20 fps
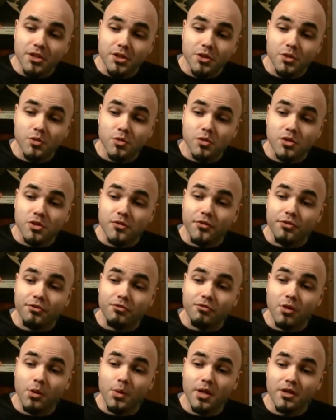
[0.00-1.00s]
accused of
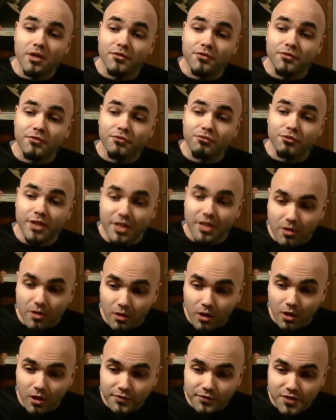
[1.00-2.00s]
throwing
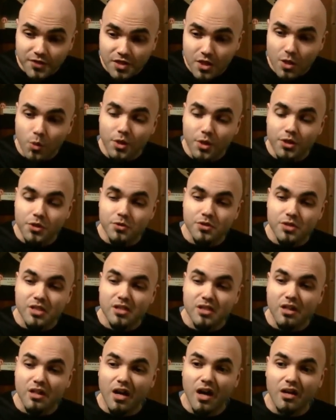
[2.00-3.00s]
freak-offs where you
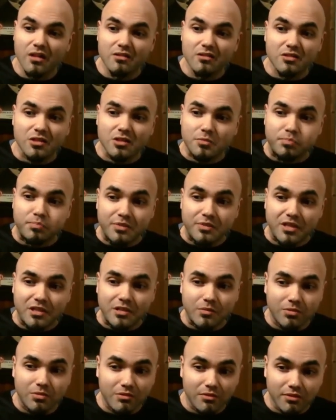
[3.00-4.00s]
did
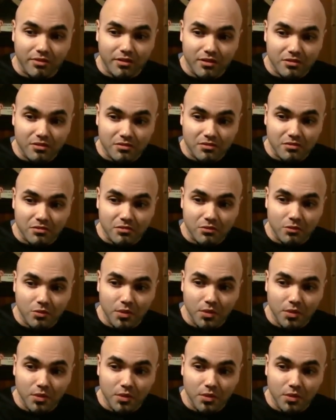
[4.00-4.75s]
unspeakable things to